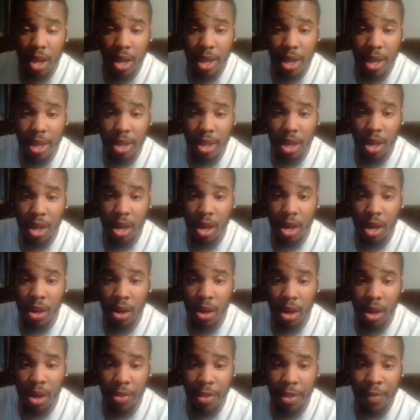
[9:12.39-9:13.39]
and
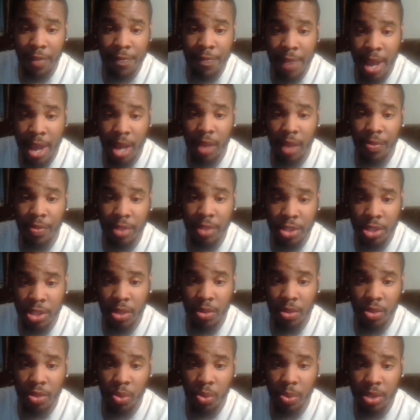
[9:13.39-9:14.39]
the fat of the
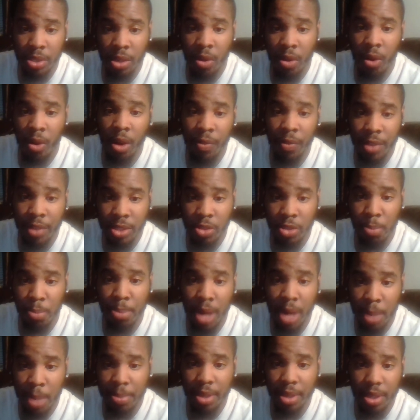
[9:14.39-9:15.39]
children was carved into
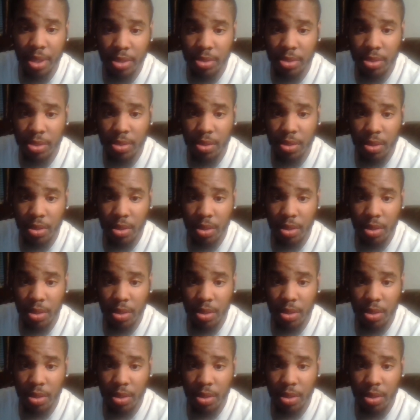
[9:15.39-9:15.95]
pumpkins.